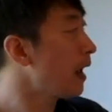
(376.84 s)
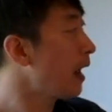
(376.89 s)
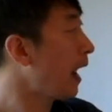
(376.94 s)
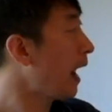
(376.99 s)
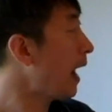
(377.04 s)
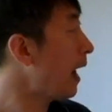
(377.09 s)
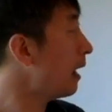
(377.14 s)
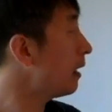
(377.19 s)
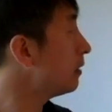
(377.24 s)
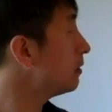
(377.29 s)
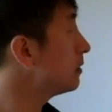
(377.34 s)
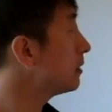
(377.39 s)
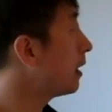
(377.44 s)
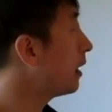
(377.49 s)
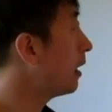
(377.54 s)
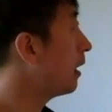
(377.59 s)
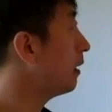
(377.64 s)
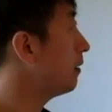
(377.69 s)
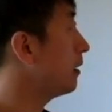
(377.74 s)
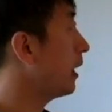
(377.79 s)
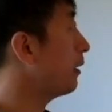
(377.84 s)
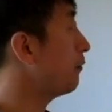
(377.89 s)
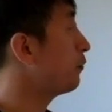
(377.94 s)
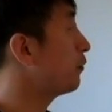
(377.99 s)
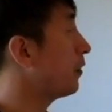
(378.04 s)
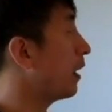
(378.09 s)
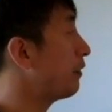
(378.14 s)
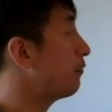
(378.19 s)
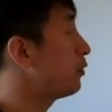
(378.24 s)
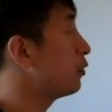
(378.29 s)
And
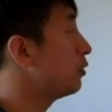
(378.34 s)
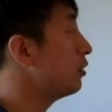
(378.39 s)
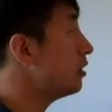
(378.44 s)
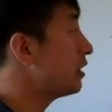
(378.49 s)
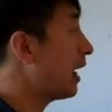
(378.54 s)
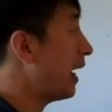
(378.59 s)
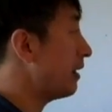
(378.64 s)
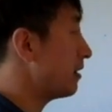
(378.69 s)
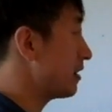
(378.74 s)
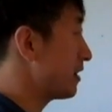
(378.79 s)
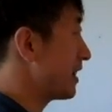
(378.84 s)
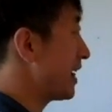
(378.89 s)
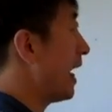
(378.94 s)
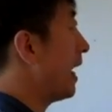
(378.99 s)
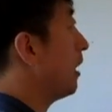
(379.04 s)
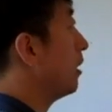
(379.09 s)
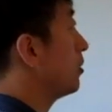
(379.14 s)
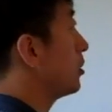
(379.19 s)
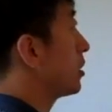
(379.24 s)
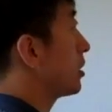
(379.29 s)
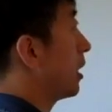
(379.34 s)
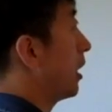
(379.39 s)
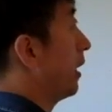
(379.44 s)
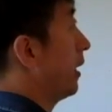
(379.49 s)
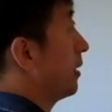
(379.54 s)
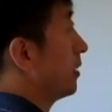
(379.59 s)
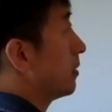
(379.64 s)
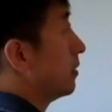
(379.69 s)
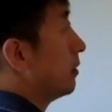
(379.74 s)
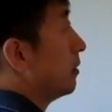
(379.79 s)
if you look at
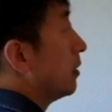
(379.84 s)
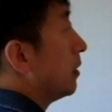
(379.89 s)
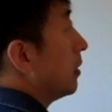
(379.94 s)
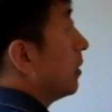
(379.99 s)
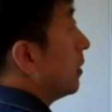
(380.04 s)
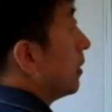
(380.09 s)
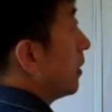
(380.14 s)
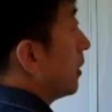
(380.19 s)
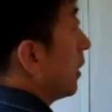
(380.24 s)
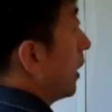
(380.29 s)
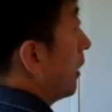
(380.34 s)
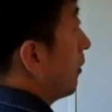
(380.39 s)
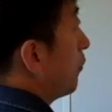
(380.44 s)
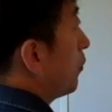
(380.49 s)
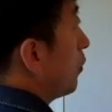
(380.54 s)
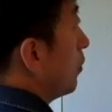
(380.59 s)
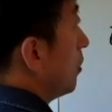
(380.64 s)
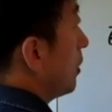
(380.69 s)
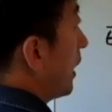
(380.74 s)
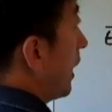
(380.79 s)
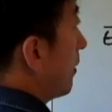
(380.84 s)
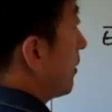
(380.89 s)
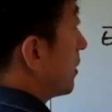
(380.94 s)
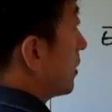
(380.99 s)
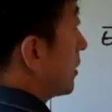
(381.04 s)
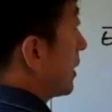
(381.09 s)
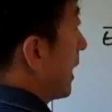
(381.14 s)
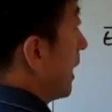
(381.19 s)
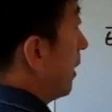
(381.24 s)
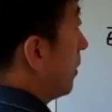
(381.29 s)
downside, the
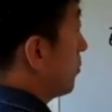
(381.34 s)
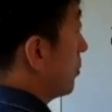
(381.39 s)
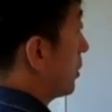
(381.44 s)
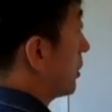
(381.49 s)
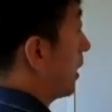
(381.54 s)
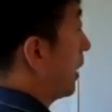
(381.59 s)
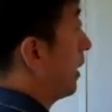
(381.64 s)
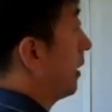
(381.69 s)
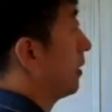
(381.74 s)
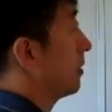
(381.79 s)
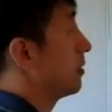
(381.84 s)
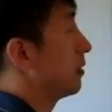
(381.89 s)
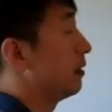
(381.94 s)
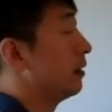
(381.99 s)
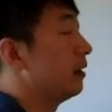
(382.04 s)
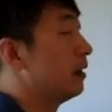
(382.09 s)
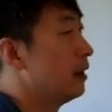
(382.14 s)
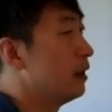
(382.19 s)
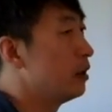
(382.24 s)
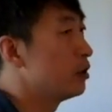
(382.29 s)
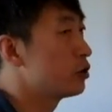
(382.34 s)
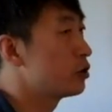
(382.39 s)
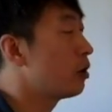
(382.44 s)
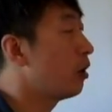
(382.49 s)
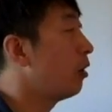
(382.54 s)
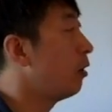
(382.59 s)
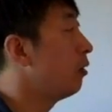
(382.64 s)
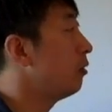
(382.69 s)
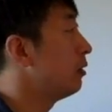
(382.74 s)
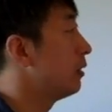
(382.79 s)
downside,
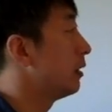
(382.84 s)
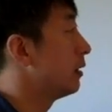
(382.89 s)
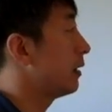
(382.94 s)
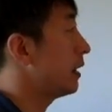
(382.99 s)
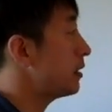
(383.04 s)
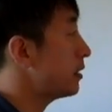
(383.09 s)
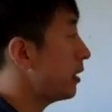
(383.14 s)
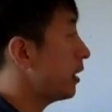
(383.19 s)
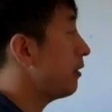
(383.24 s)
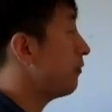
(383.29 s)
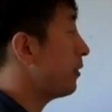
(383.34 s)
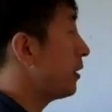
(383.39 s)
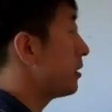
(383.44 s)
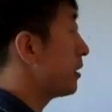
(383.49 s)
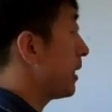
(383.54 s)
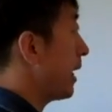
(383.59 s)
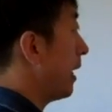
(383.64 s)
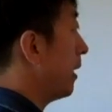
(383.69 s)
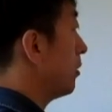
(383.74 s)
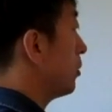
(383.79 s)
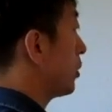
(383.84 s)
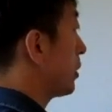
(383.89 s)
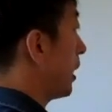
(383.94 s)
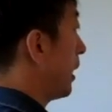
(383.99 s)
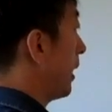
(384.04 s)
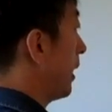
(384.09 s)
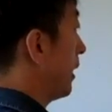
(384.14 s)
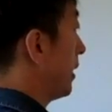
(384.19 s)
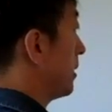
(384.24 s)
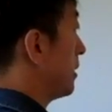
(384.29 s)
so let's say if the
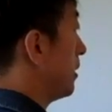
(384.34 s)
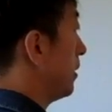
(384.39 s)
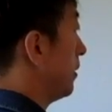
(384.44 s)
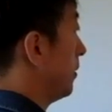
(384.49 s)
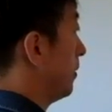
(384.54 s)
downside